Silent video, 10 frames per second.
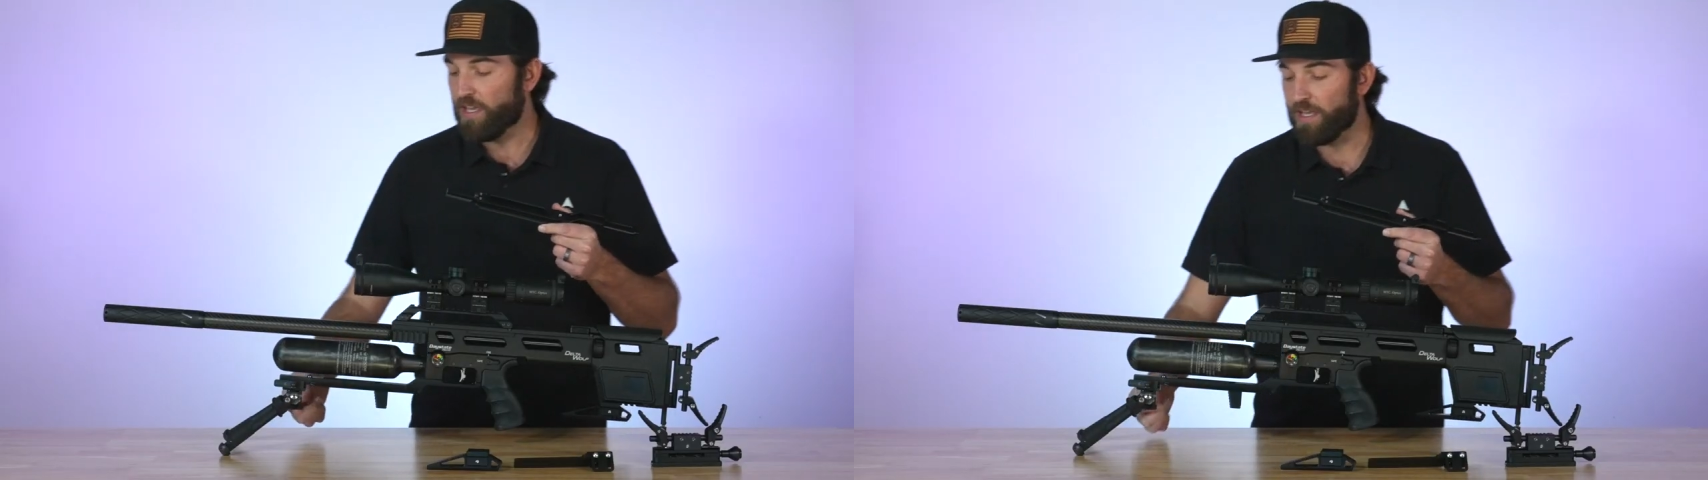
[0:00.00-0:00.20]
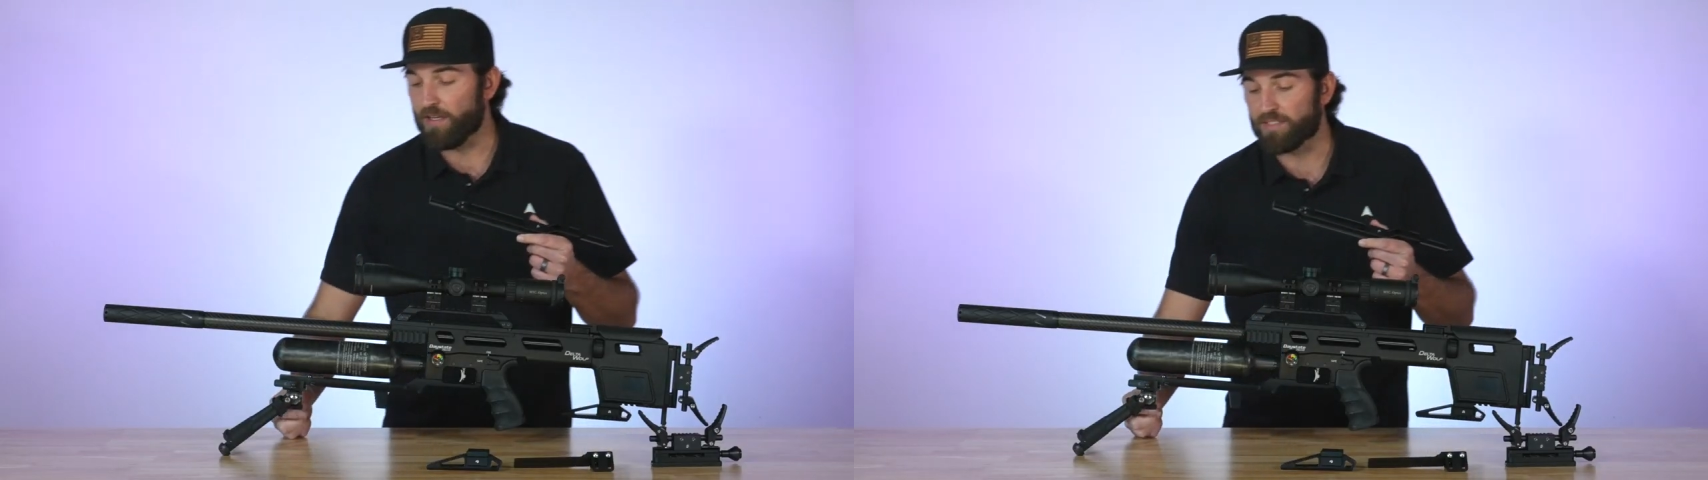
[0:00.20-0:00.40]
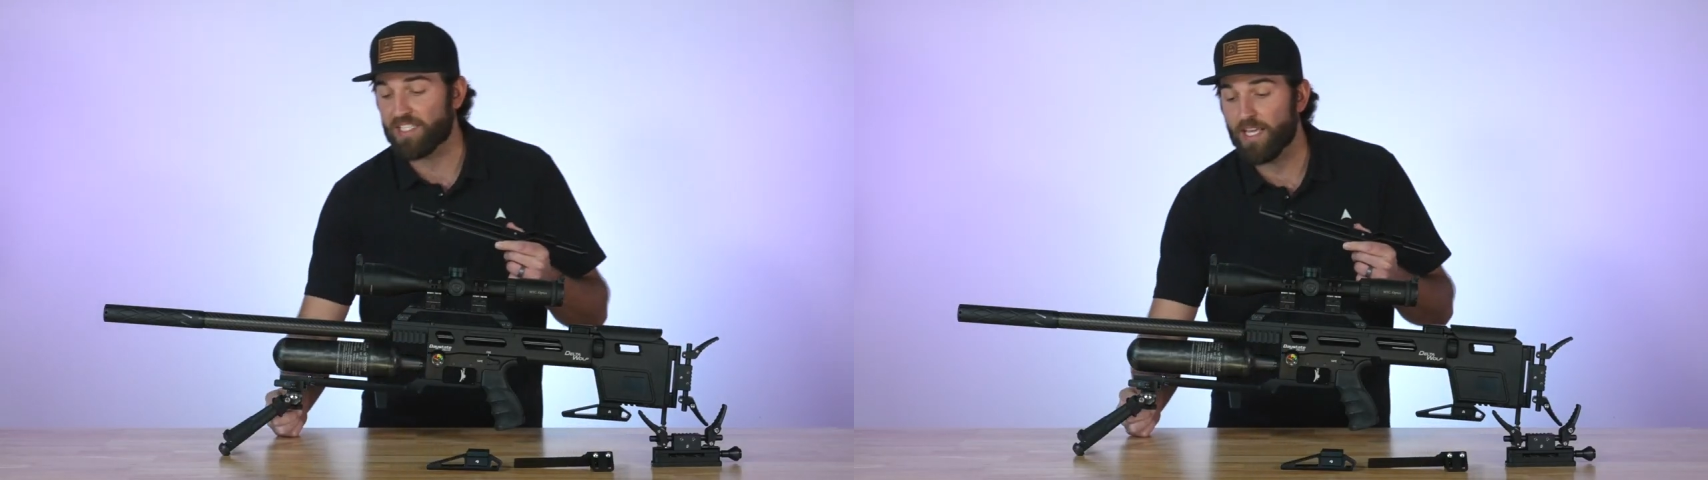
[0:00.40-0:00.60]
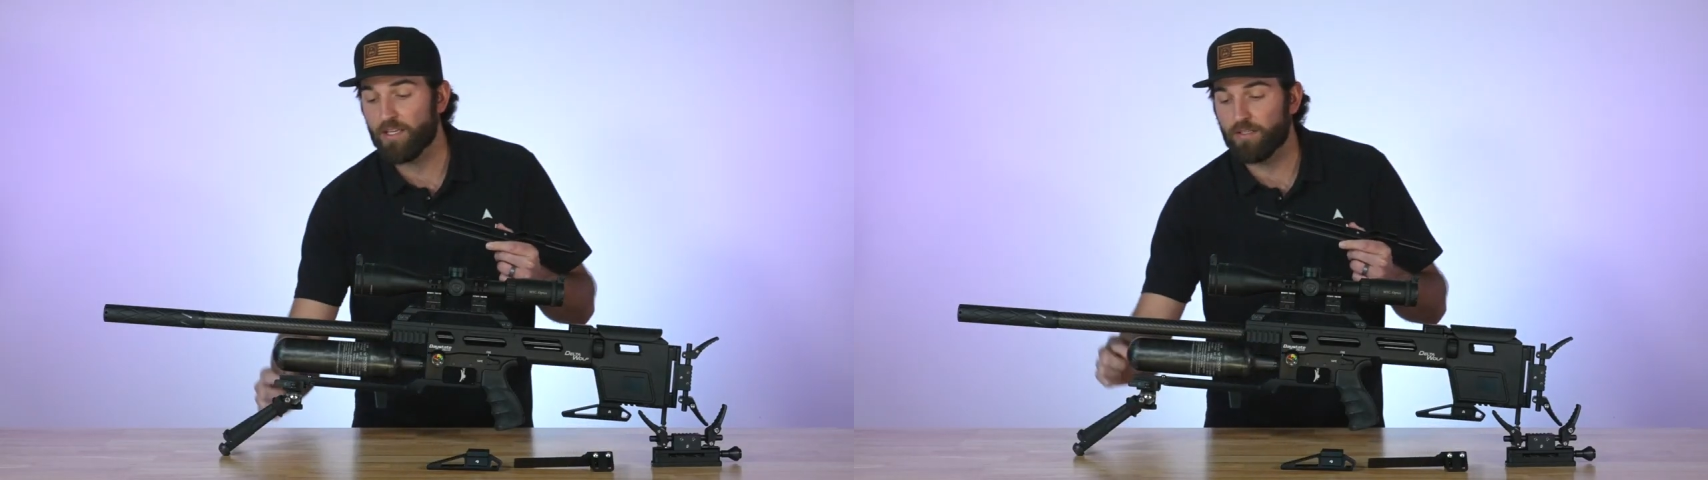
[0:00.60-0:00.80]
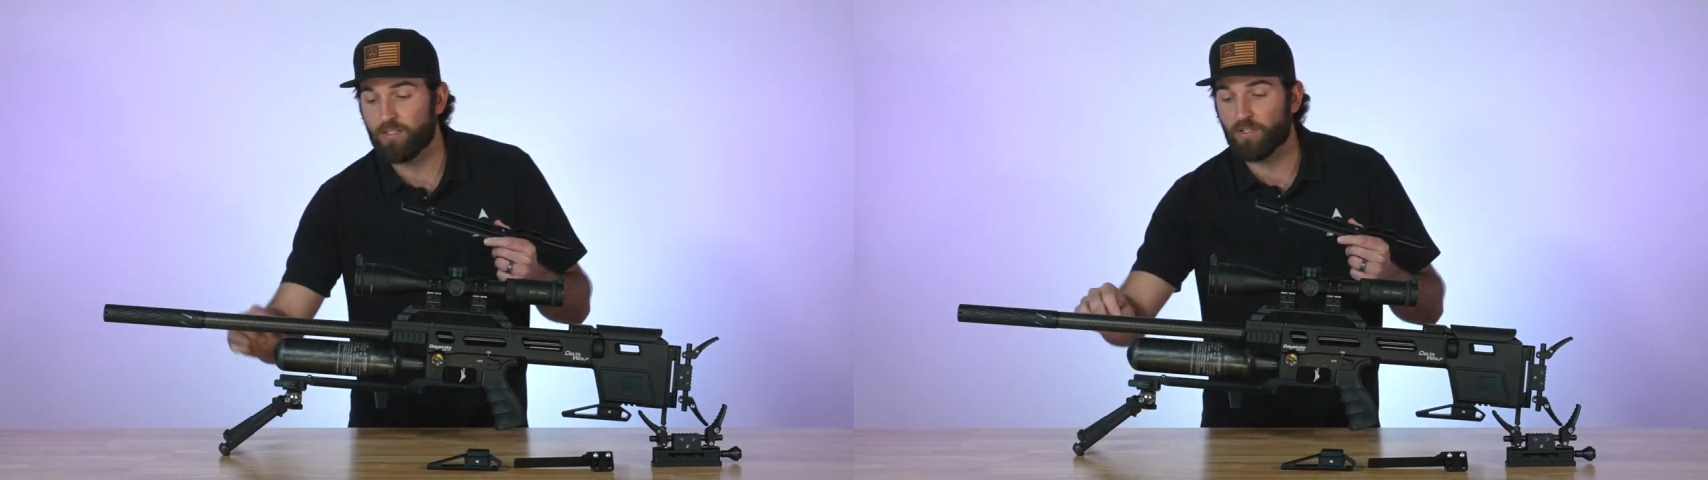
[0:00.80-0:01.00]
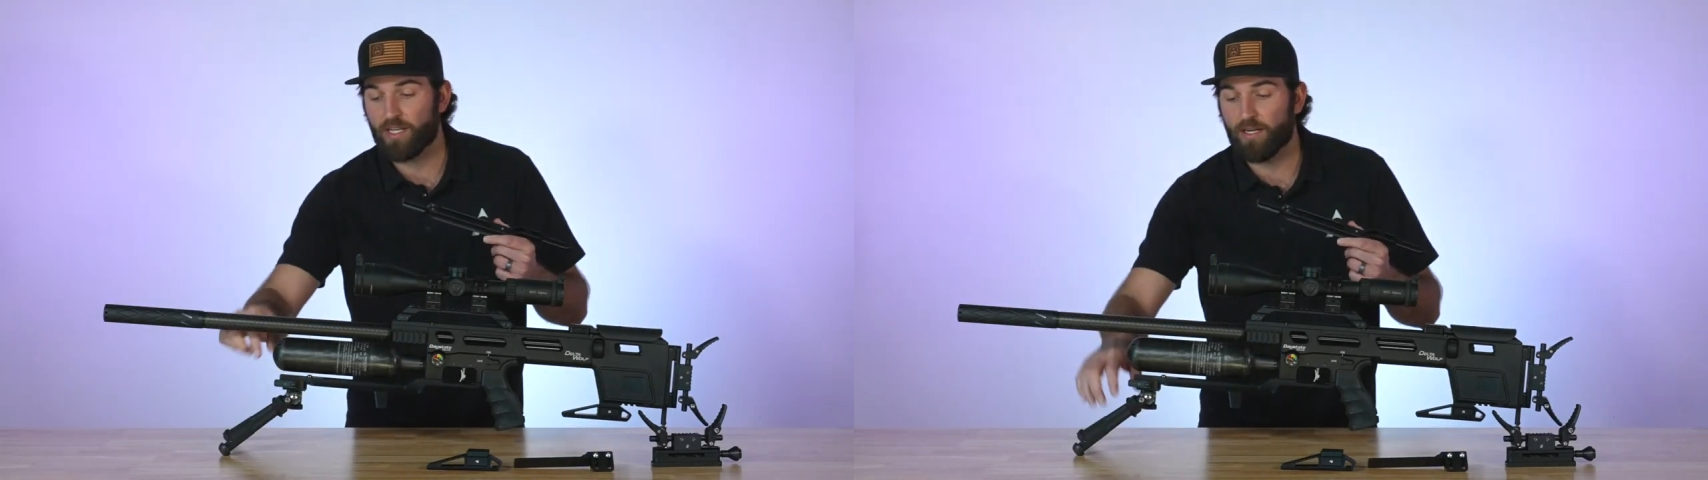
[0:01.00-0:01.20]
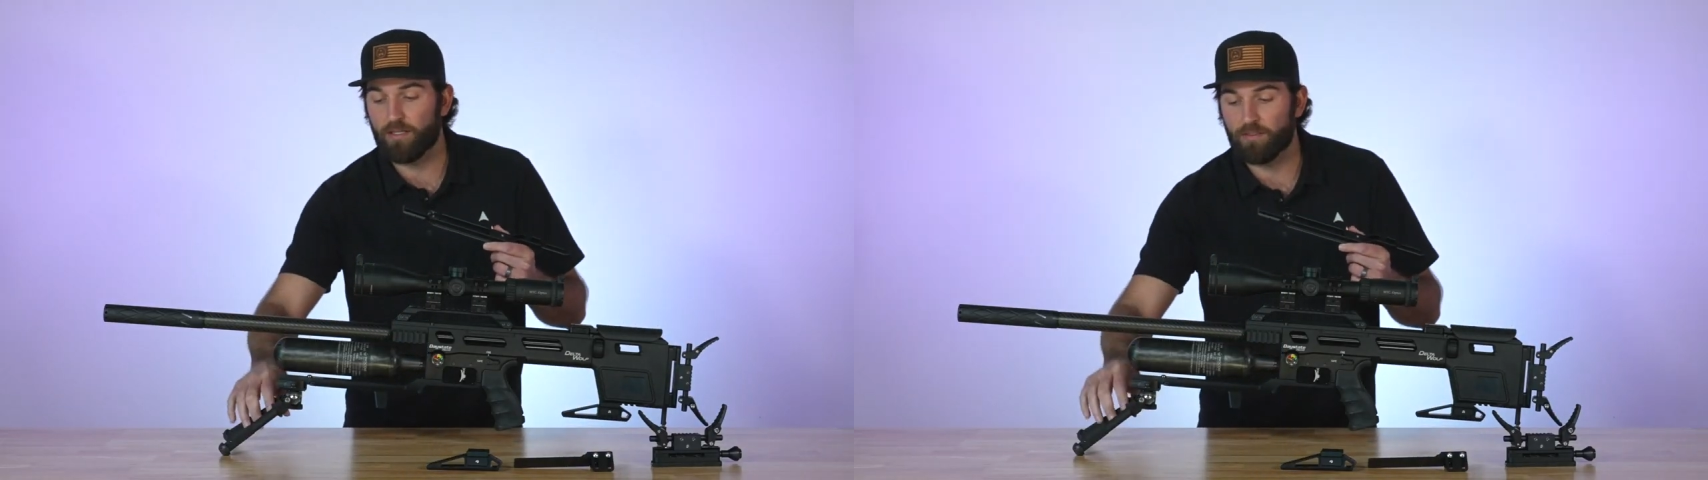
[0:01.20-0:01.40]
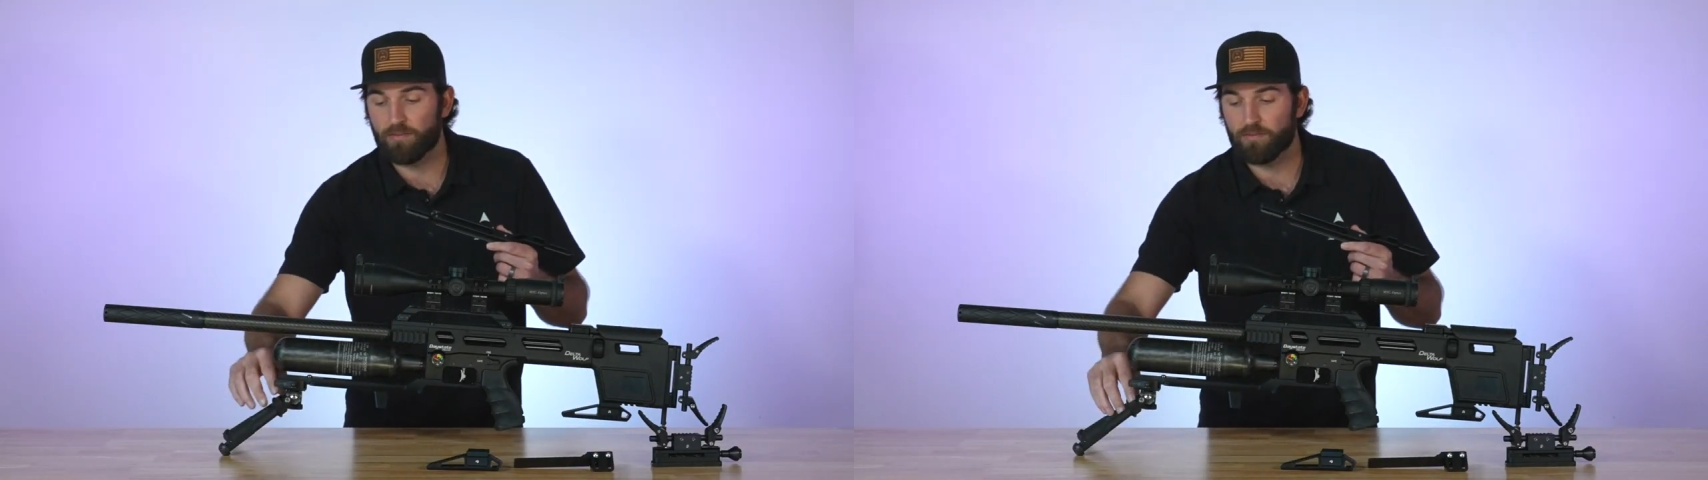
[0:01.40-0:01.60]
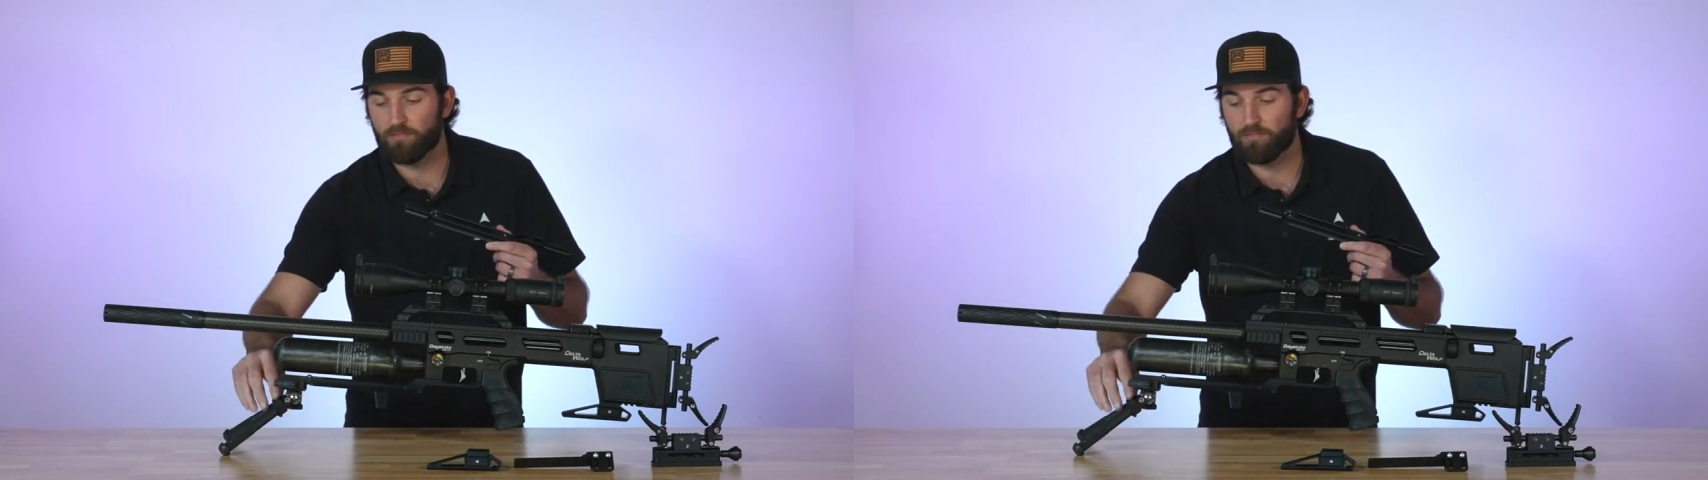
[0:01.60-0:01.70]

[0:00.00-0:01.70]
if say you kind of